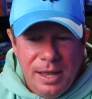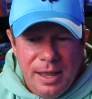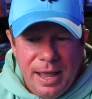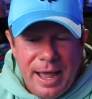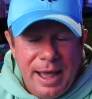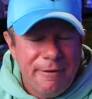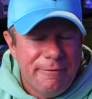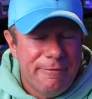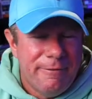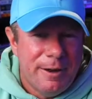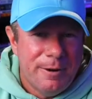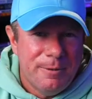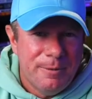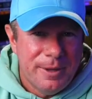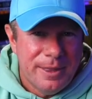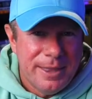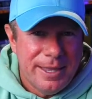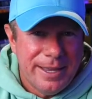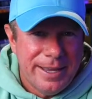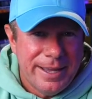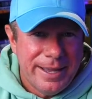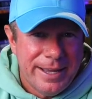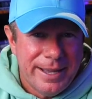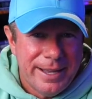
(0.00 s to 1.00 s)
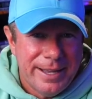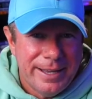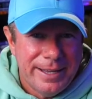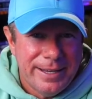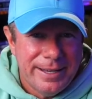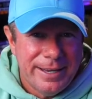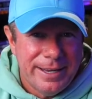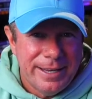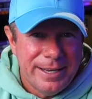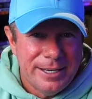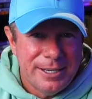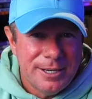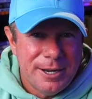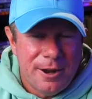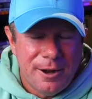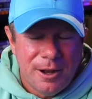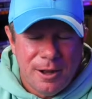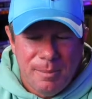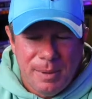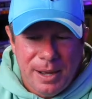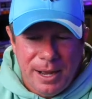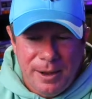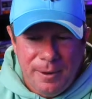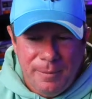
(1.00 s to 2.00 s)
have fun with it and
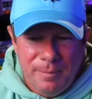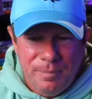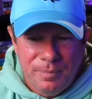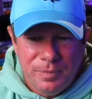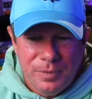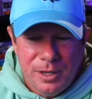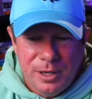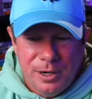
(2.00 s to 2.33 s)
talk about